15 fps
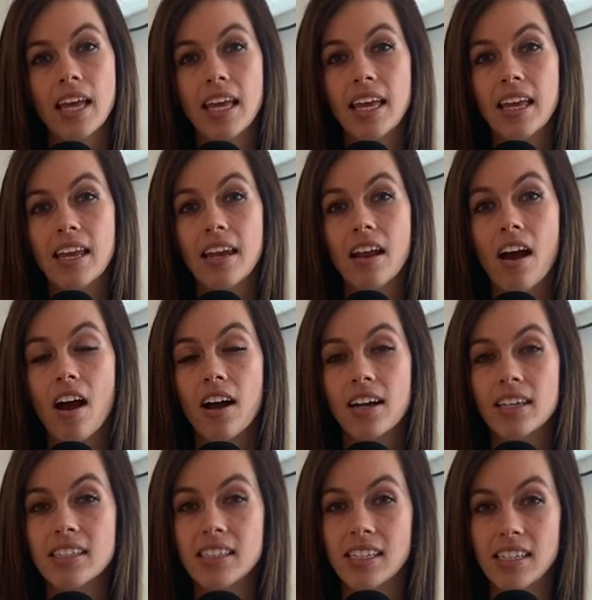In
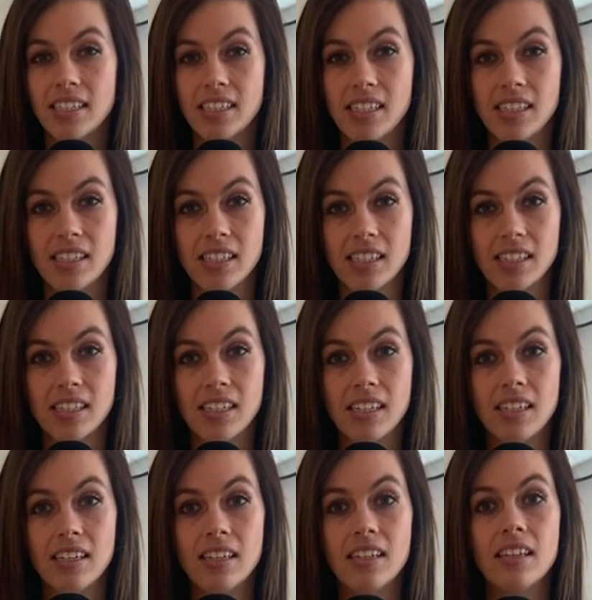August
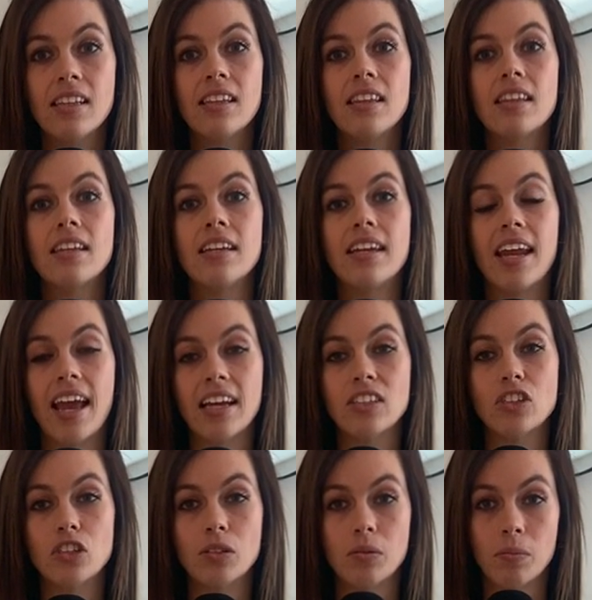1916, the
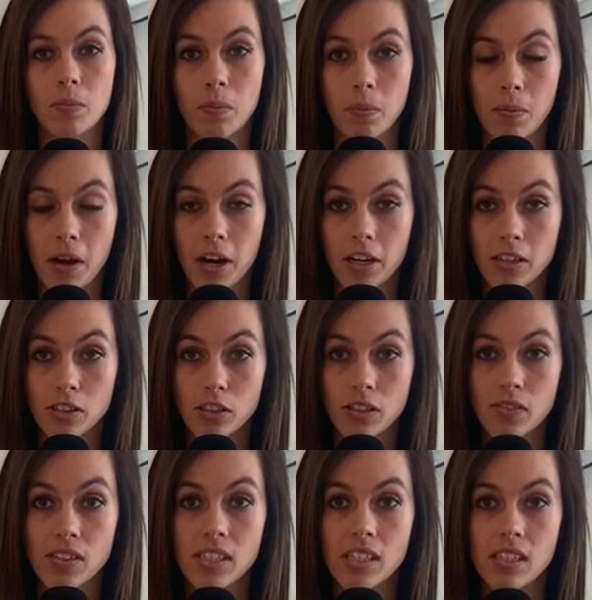National Park
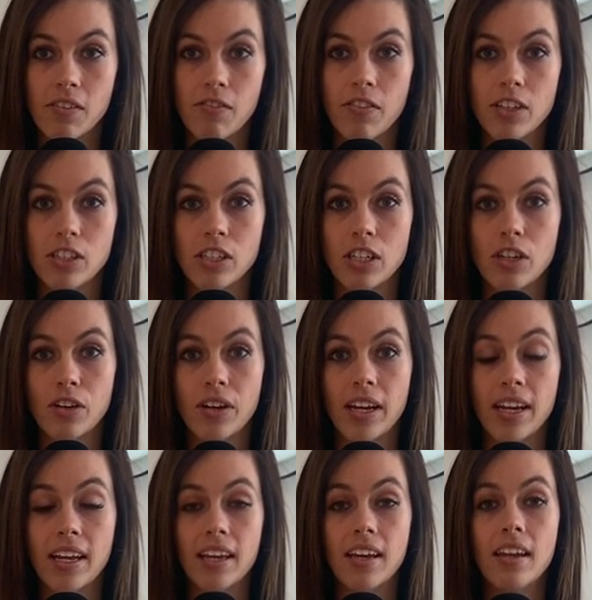Service is officially
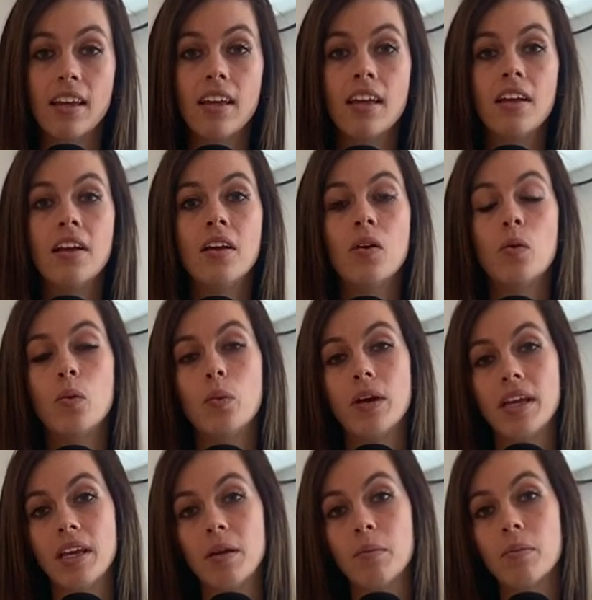created
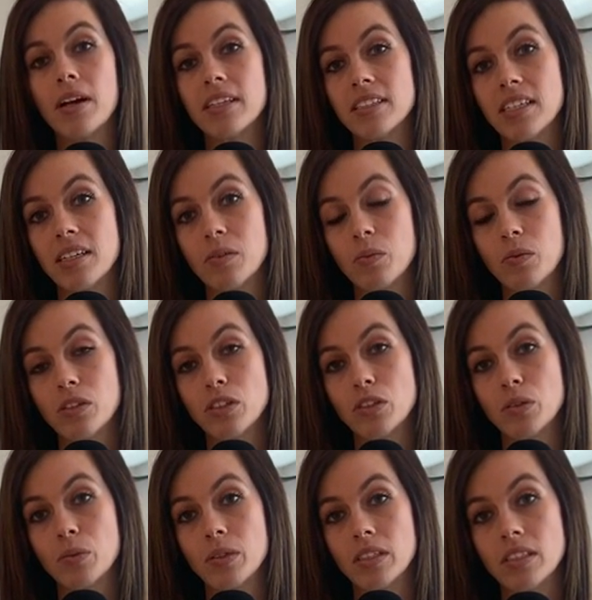when President
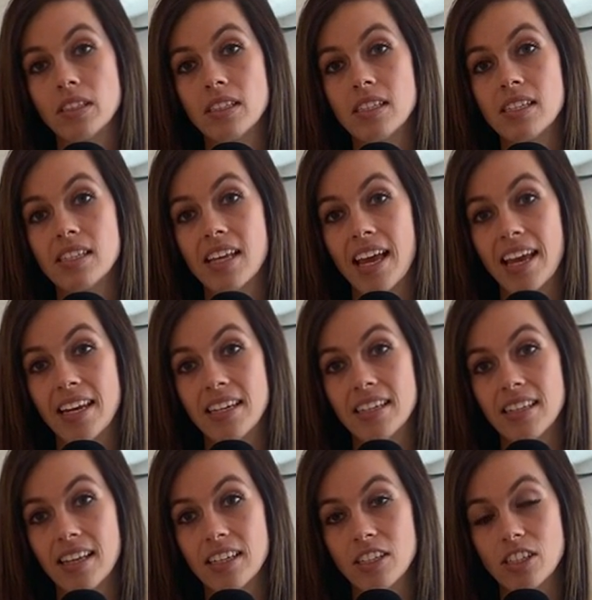Woodrow Wilson signed
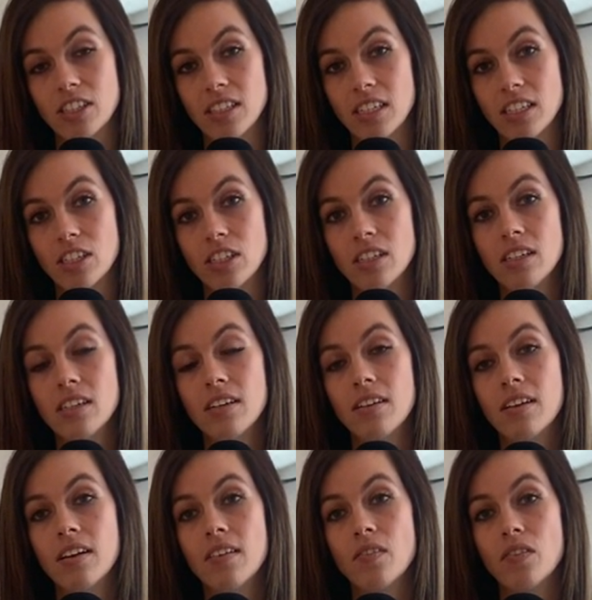legislation
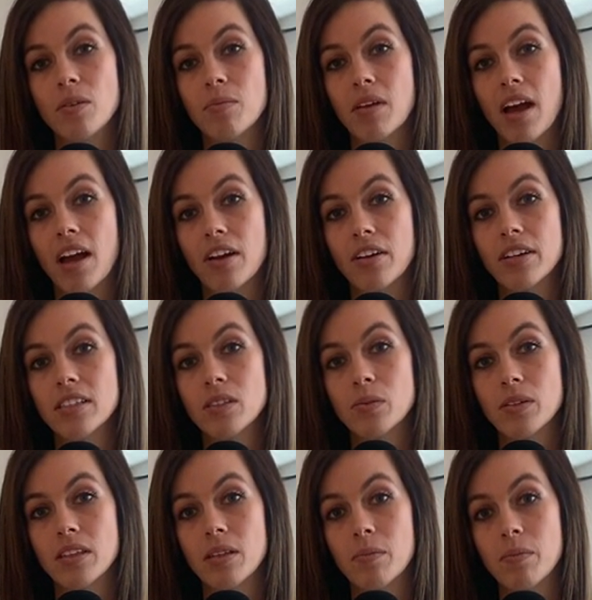from Congress with the